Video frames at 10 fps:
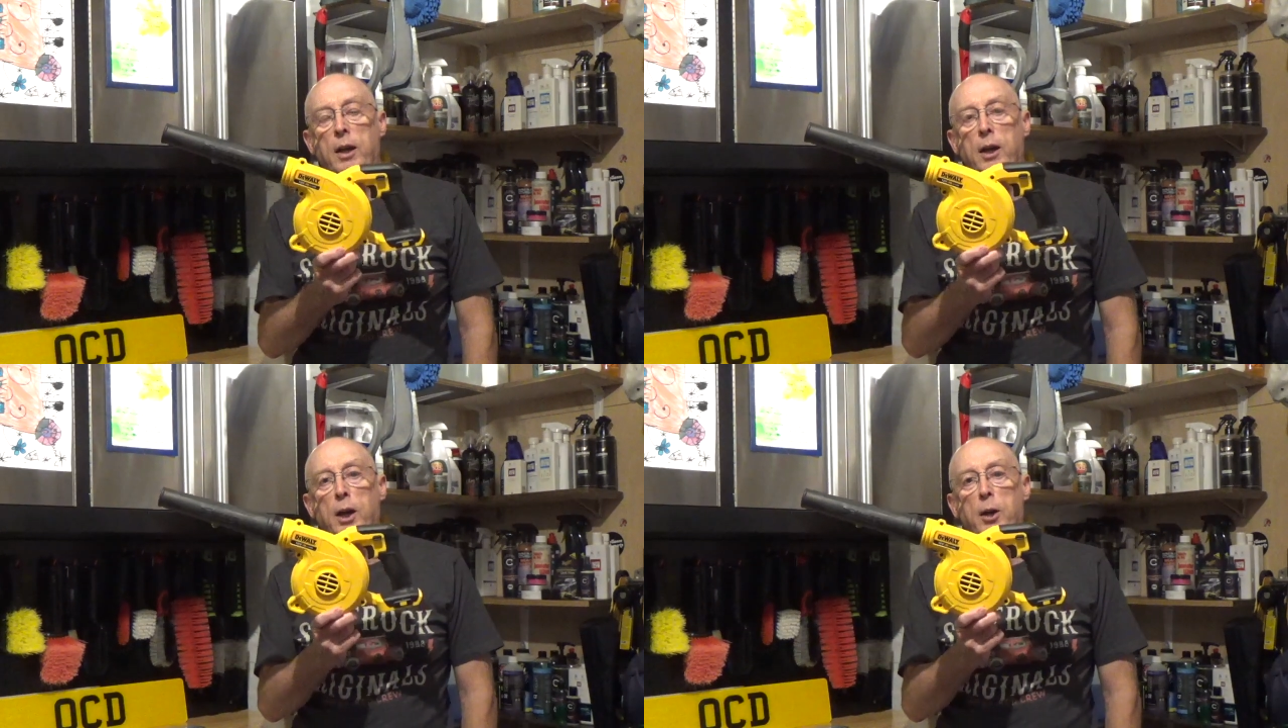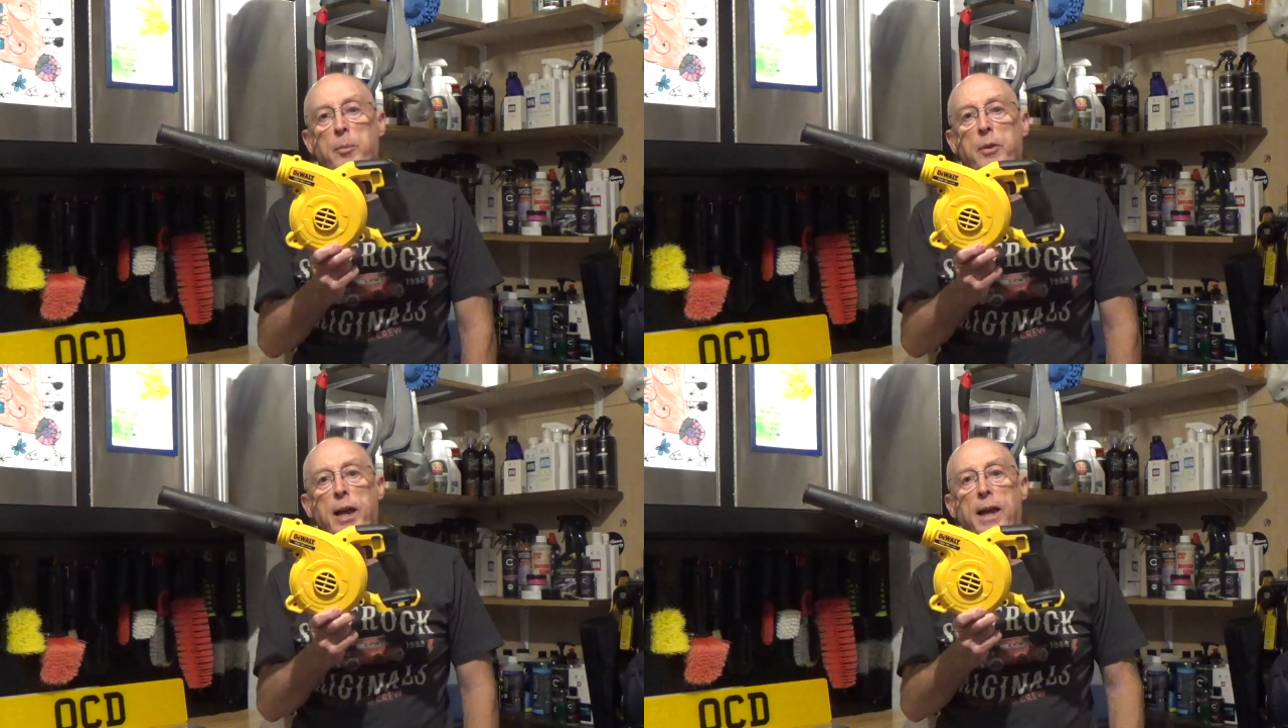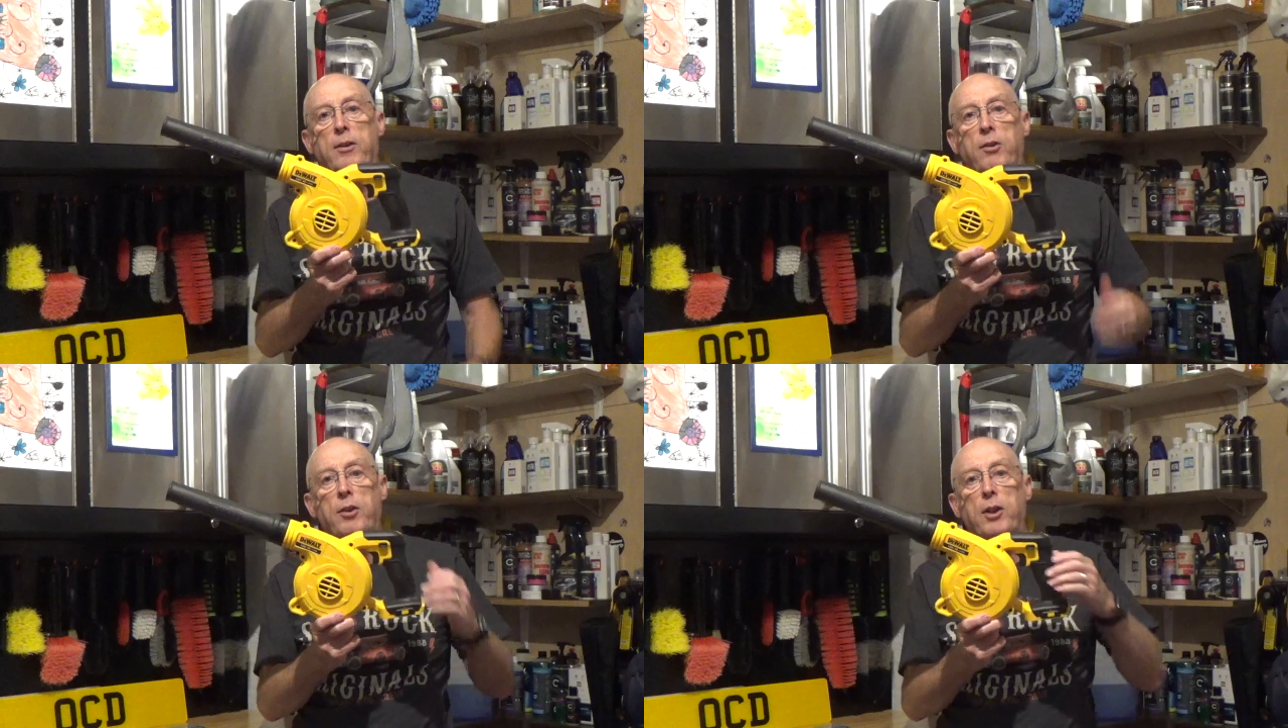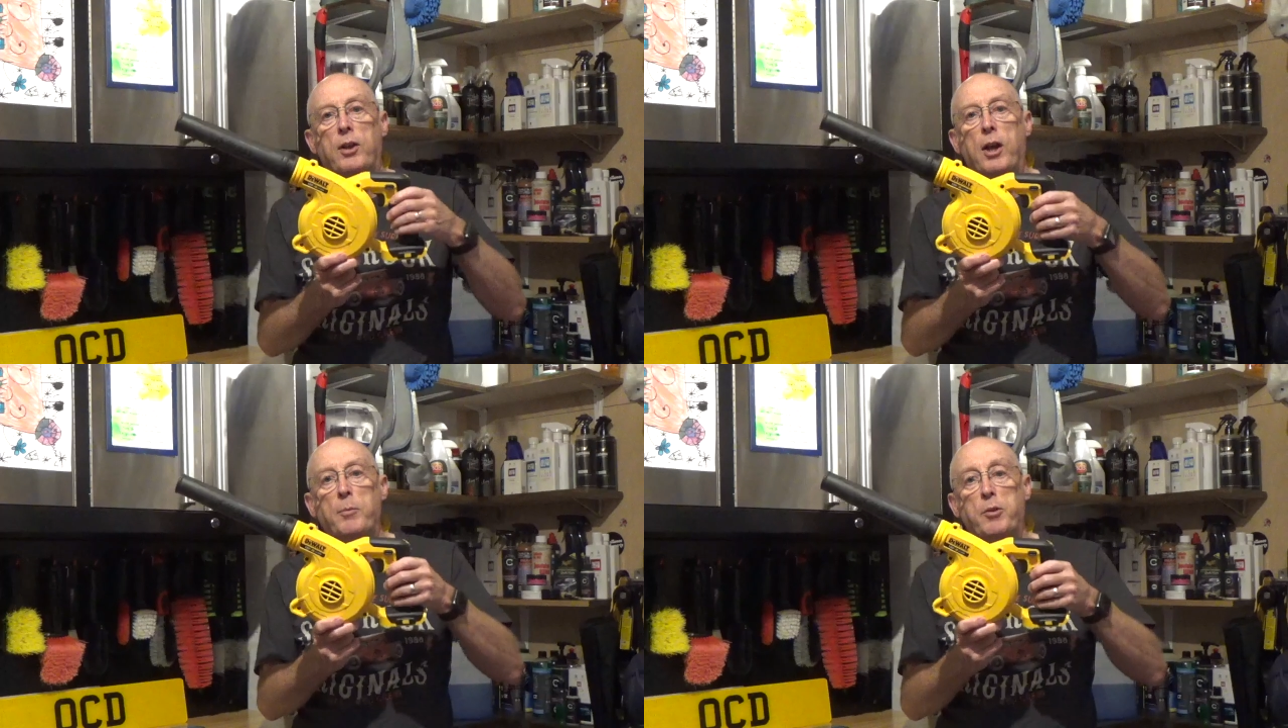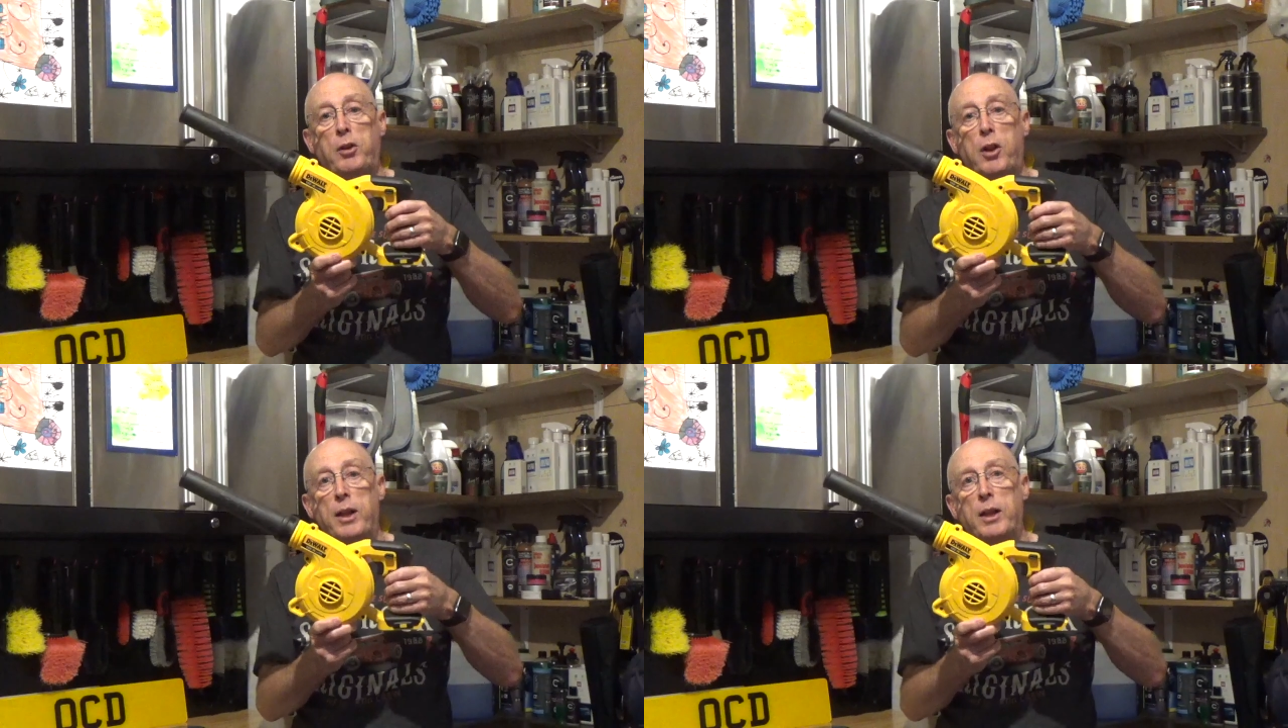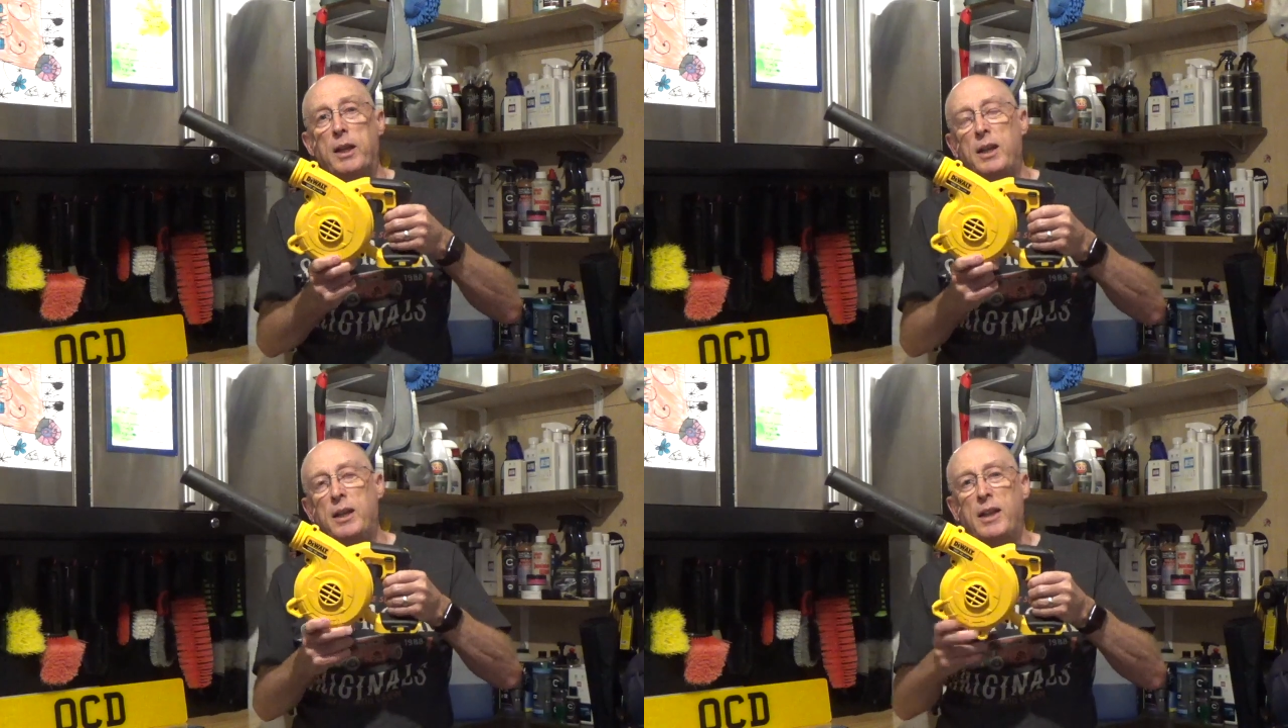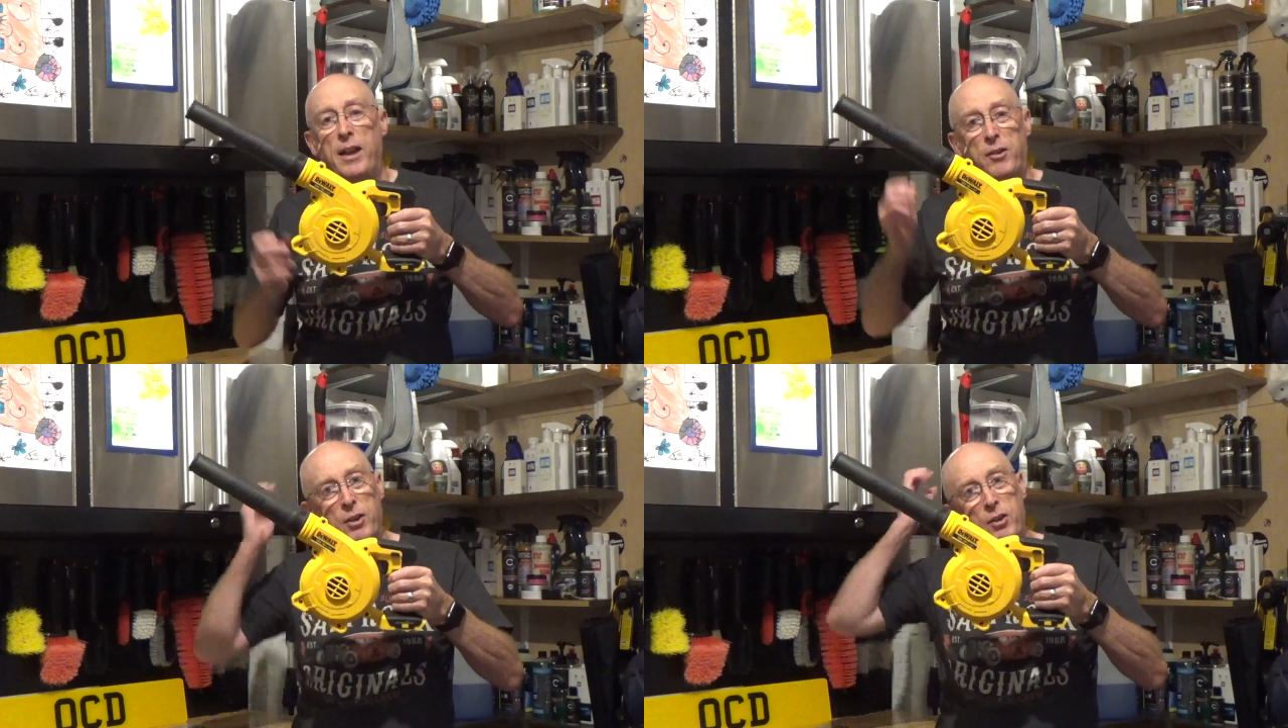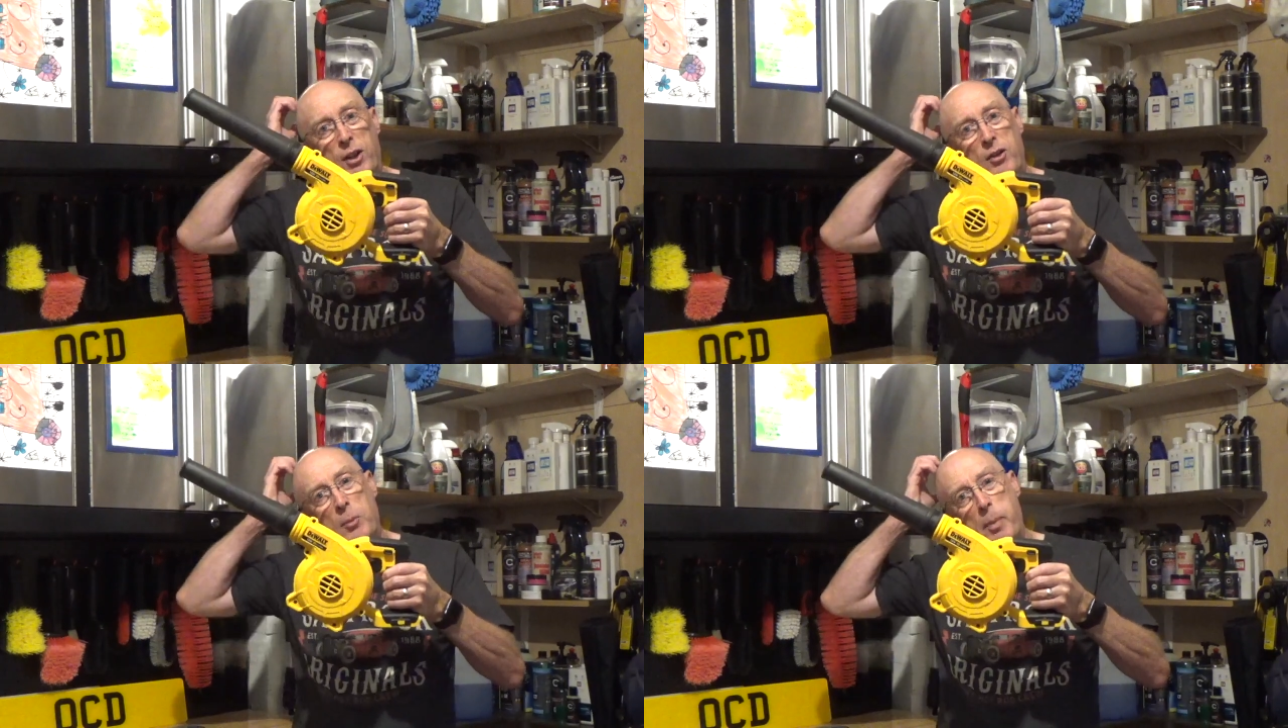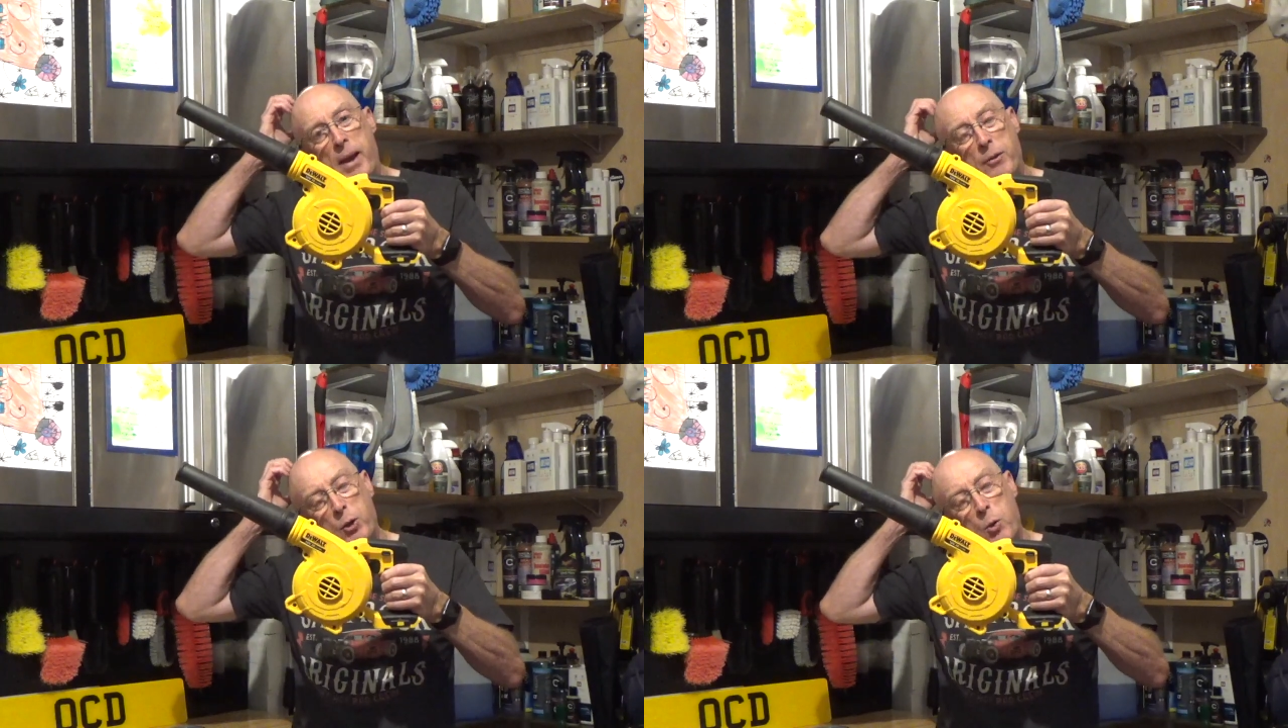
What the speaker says: that's slightly less than £60.